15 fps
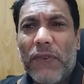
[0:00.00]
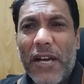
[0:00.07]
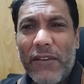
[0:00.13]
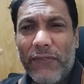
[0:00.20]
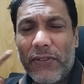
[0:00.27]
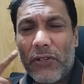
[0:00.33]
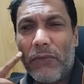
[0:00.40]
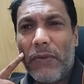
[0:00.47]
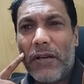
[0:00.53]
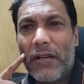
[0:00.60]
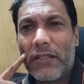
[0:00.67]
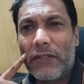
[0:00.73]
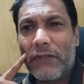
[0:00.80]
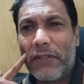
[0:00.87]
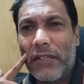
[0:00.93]
5
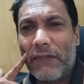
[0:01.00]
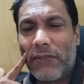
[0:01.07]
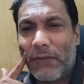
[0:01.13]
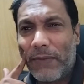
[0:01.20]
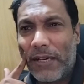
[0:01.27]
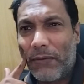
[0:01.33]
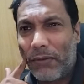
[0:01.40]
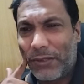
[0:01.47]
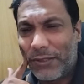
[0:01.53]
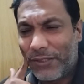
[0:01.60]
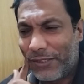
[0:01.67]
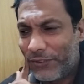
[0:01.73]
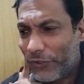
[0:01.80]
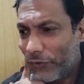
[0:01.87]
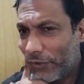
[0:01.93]
kilometers away from Alamata
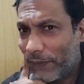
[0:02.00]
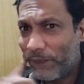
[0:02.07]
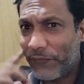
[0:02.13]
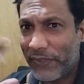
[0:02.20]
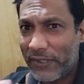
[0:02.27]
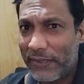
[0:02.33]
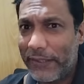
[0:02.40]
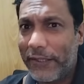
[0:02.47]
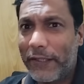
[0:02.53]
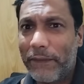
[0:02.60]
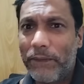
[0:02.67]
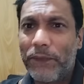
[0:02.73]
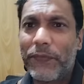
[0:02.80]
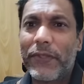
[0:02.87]
city. So there,